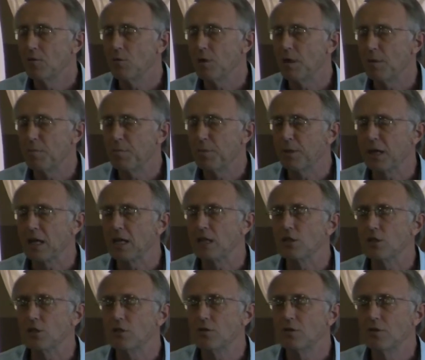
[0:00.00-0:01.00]
We
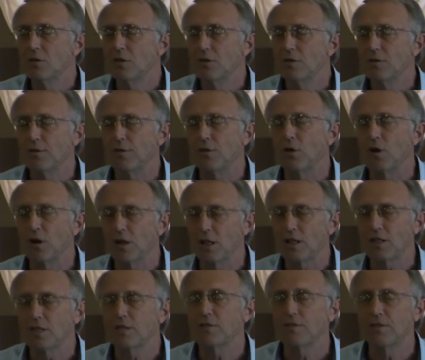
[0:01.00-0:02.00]
praise you for
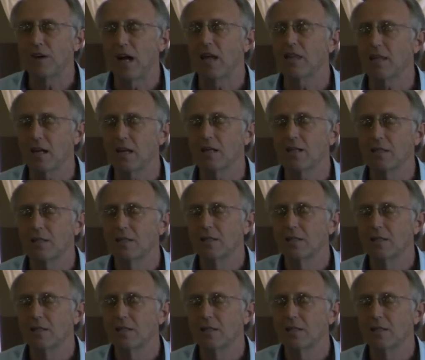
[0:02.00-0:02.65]
this, Father.